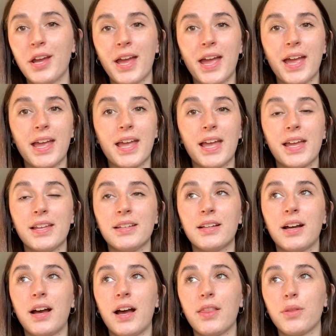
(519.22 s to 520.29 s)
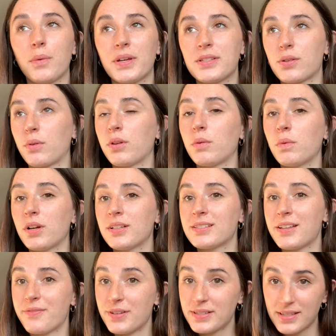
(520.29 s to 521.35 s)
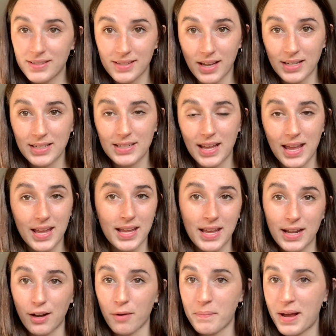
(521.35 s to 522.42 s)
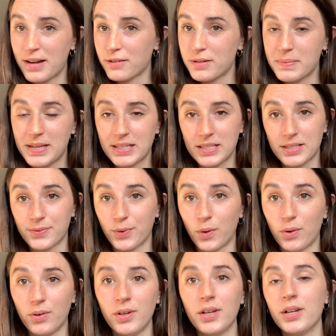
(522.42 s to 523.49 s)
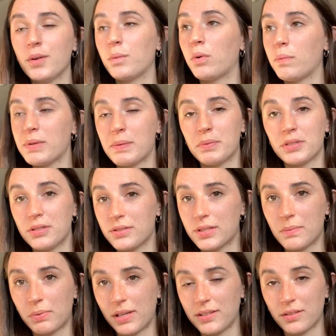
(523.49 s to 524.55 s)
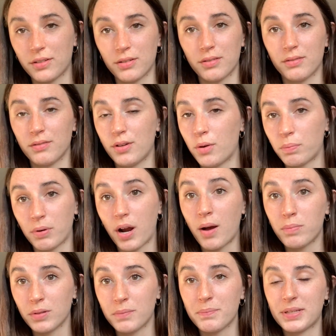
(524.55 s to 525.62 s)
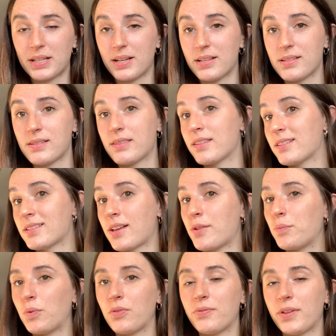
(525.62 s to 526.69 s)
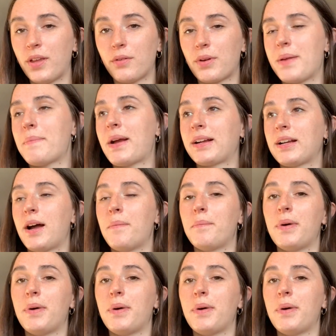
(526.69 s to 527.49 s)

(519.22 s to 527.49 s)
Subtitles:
and the way solar works, if it's a sunny day and our battery bank is full, we'll be able to use the blender no problem, because the sun will fill it right back up.